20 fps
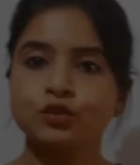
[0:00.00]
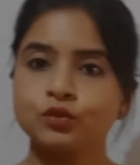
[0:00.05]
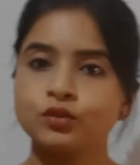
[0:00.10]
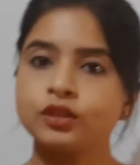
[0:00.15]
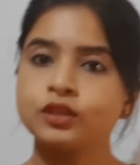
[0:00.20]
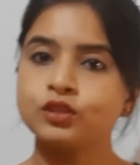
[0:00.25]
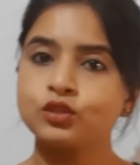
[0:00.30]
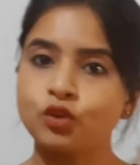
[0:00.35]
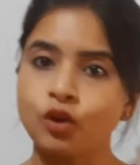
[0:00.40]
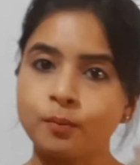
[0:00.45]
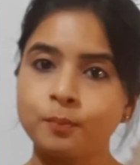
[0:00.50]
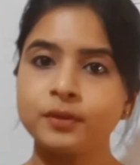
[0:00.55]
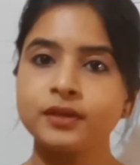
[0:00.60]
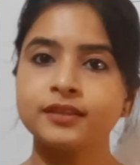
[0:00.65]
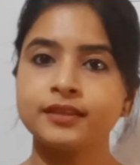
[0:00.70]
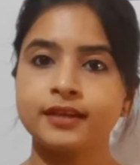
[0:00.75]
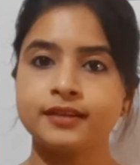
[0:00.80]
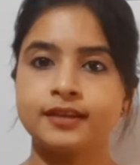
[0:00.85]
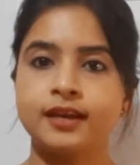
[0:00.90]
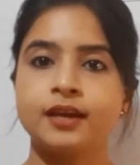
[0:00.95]
So the
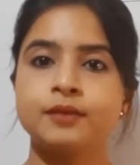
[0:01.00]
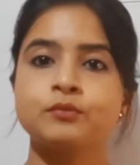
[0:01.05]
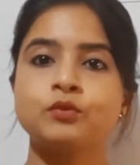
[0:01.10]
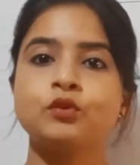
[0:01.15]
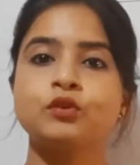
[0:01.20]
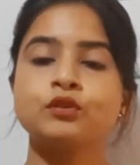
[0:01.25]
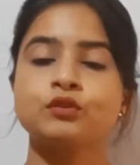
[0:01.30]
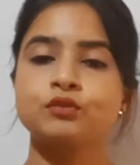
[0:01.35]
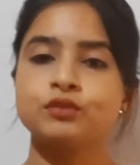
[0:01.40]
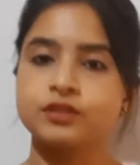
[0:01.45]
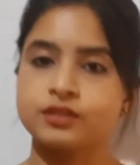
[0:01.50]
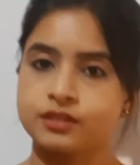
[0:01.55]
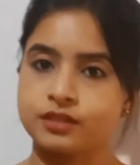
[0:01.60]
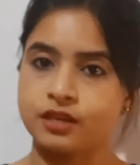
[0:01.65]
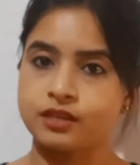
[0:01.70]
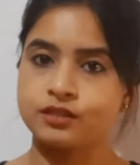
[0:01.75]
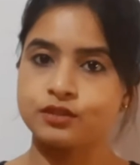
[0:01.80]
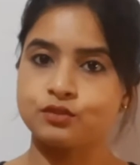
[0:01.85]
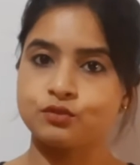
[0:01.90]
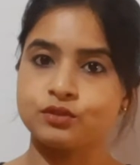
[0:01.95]
topic that I am going to
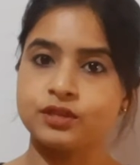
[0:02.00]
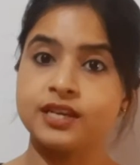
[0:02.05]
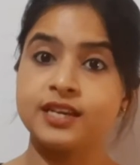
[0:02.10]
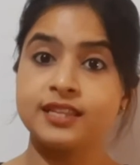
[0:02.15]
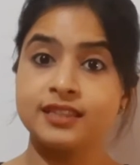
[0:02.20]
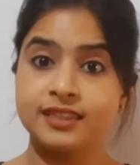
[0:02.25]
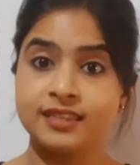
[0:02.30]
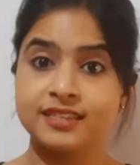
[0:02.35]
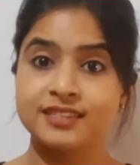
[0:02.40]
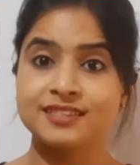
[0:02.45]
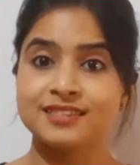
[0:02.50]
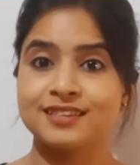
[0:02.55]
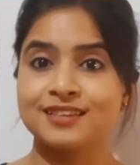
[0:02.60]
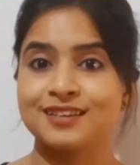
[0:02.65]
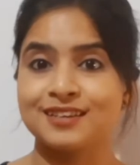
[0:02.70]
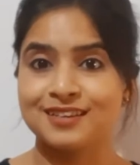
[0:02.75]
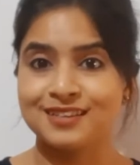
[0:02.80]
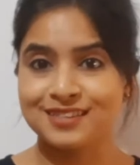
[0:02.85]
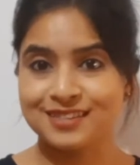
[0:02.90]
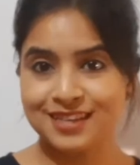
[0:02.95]
discuss today in this
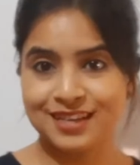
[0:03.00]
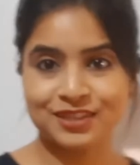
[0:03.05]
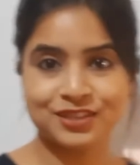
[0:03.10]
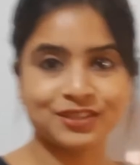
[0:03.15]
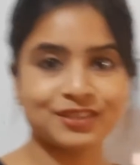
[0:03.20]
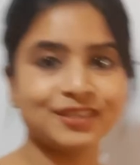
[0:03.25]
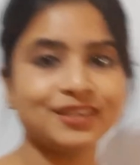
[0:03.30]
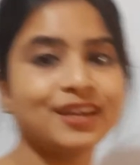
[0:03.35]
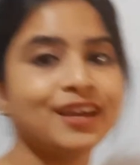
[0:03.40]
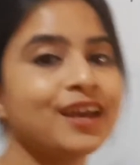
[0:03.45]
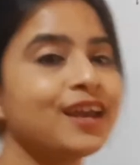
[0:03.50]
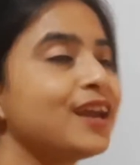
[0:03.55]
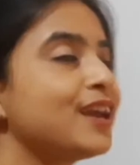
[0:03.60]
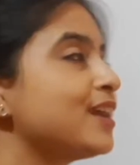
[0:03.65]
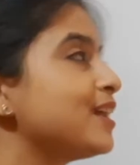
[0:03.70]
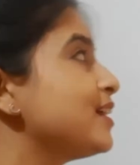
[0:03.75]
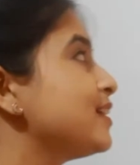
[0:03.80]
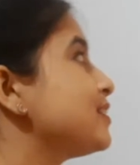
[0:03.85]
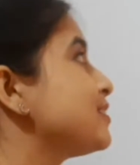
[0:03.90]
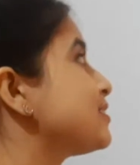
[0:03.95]
uh, session
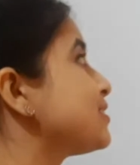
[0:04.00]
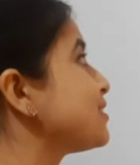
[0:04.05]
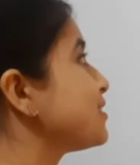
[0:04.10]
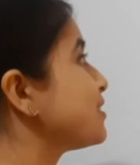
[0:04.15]
is